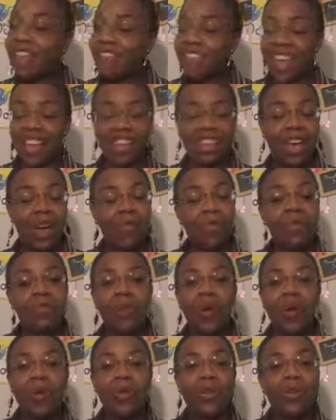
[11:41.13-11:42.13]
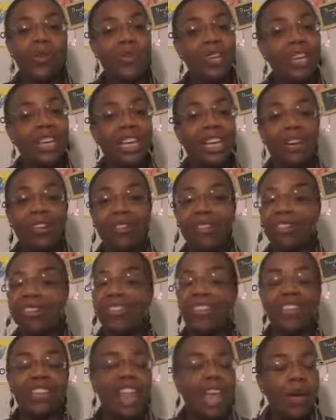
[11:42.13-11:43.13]
That's how we roll over here.
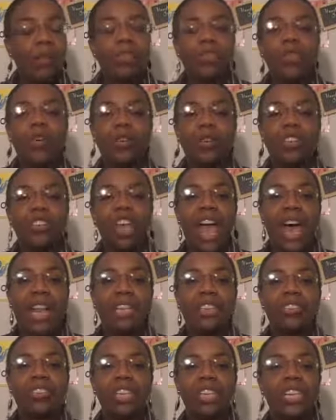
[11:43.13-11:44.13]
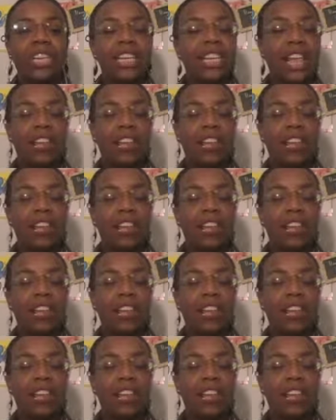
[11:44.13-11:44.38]
Today was very challenging.